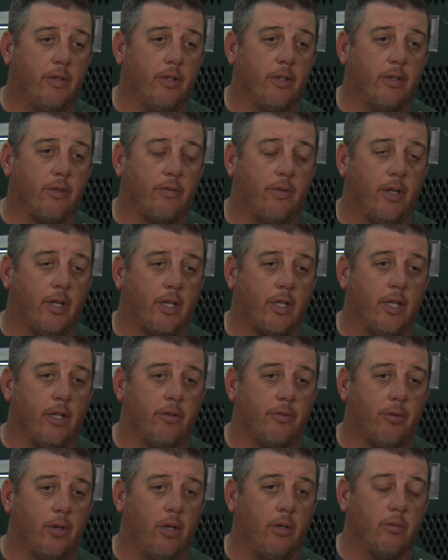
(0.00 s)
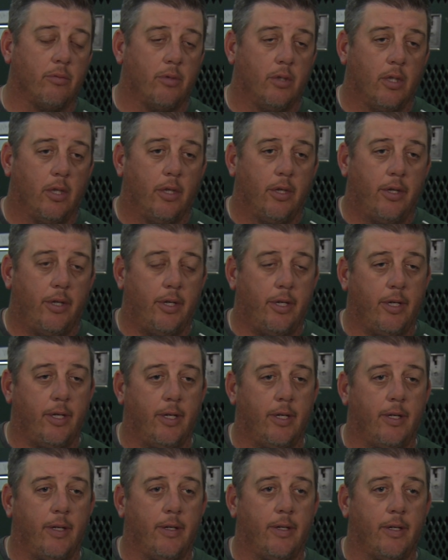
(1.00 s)
it's very cutthroat,
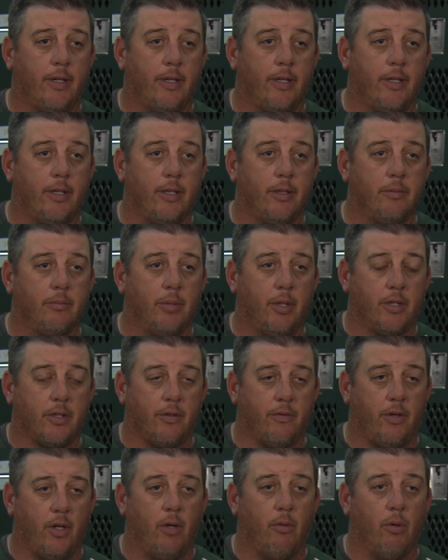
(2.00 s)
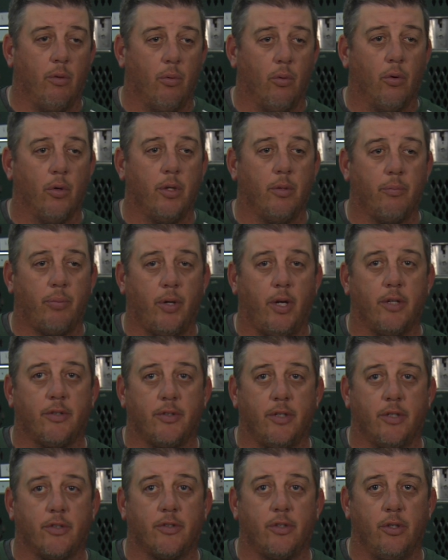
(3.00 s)
and, uh, but it's a very rewarding
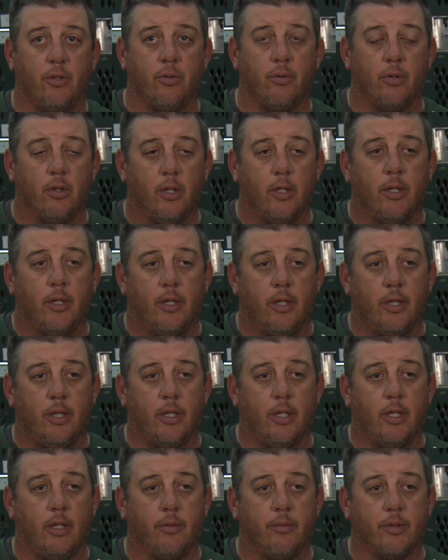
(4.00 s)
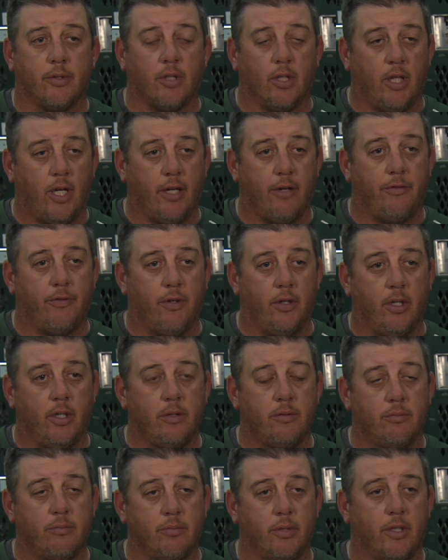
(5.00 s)
process too. Uh, it's a lot of
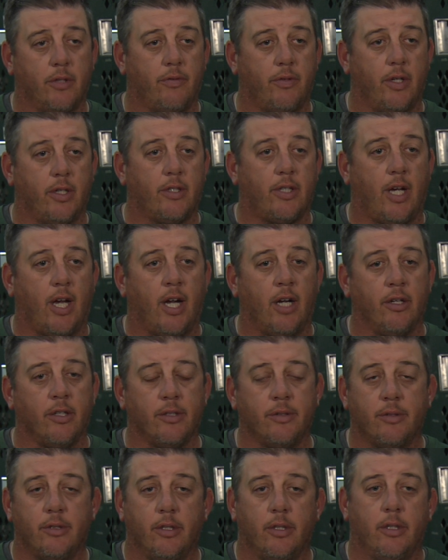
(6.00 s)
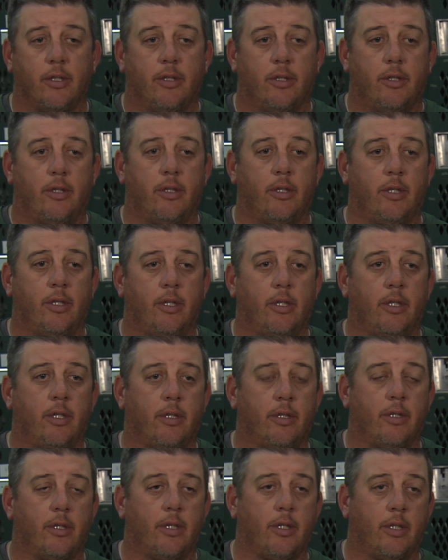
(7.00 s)
fun, but it's very tiring.
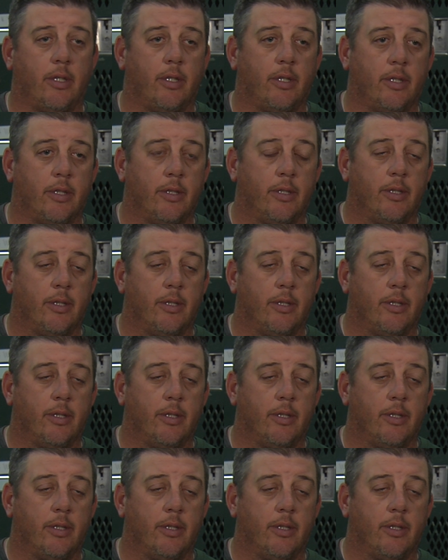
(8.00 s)
And, uh,